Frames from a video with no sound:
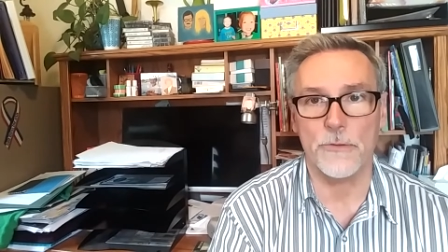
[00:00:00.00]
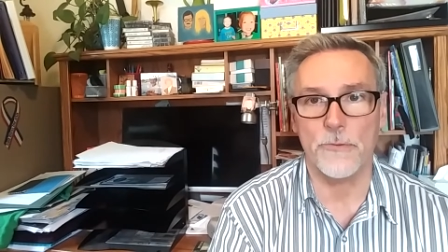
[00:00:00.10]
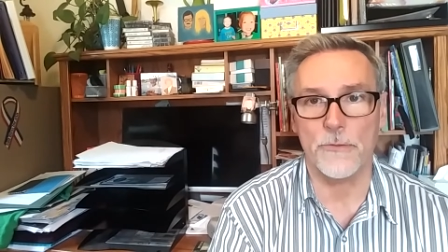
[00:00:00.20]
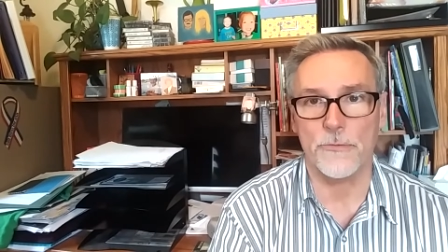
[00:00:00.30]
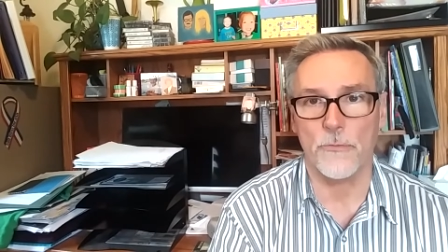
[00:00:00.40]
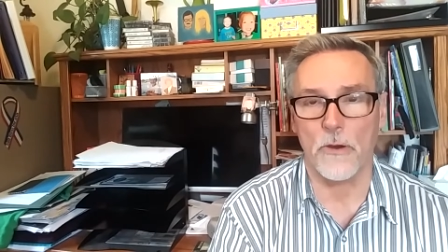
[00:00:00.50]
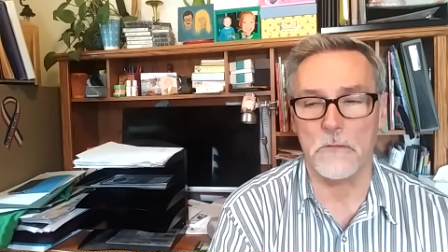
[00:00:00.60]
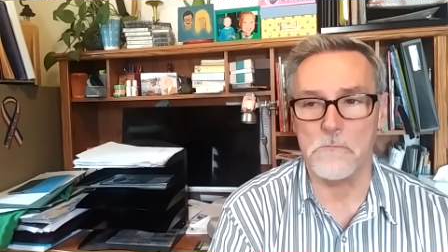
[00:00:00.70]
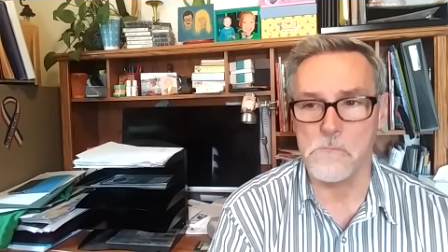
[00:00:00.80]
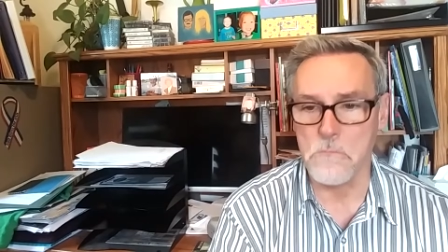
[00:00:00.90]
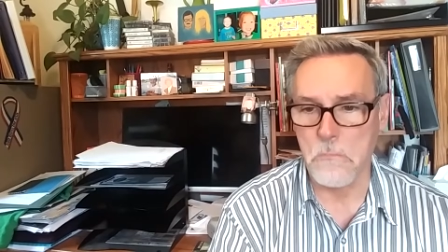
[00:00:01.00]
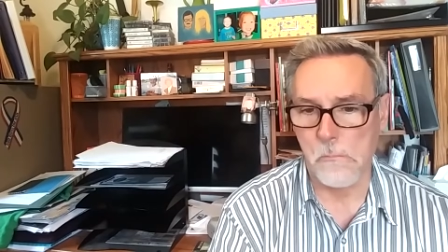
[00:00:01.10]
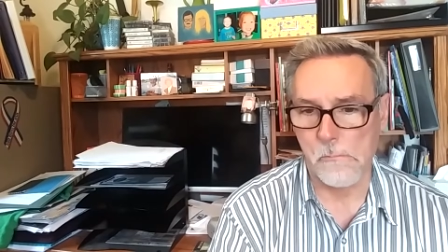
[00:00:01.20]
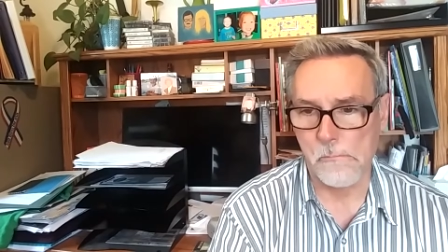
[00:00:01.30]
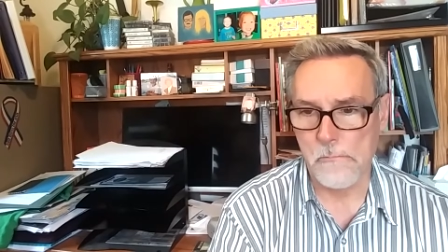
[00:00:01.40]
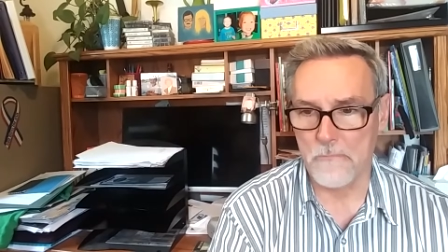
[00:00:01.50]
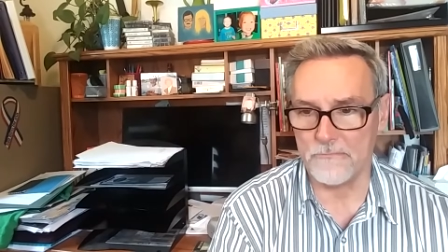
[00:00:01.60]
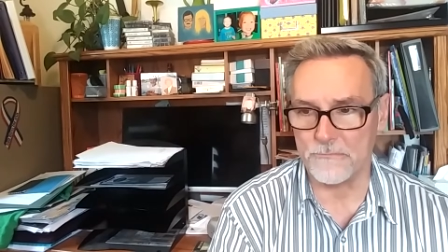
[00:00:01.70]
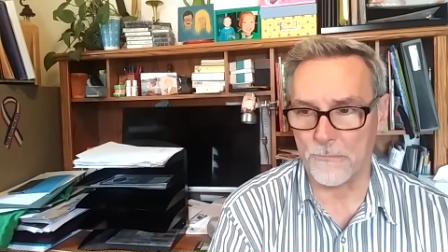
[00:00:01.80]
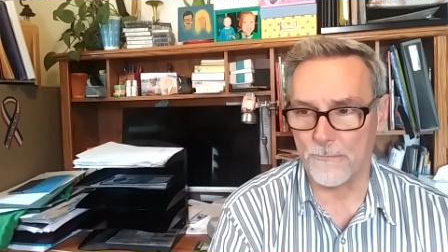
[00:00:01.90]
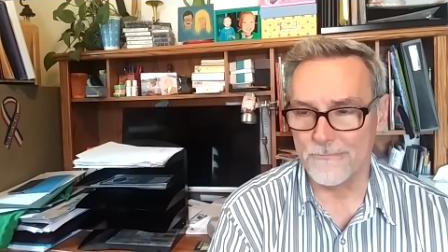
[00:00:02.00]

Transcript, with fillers: we would want. Hmm.